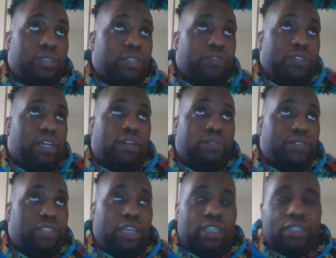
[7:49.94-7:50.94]
different
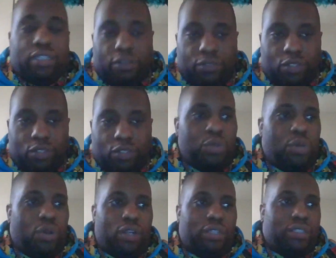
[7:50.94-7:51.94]
governors, like the governor of New
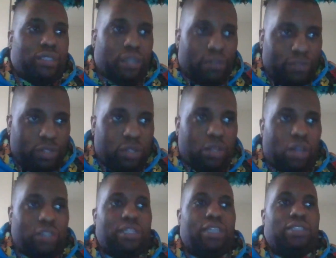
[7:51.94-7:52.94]
York, the governor of
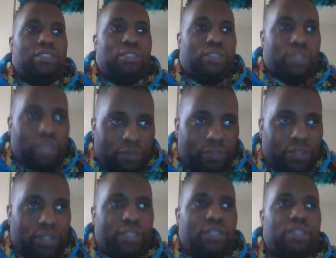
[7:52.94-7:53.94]
Los Angeles, the
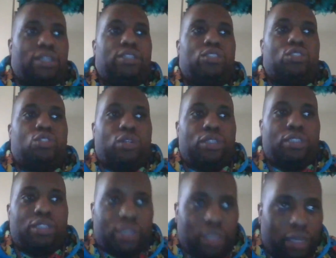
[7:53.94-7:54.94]
governor in
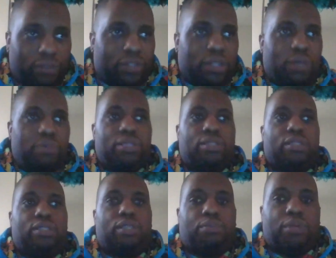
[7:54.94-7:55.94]
Georgia, the governor in
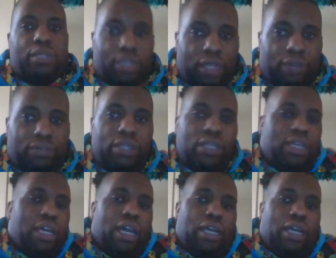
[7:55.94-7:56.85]
Mississippi, Are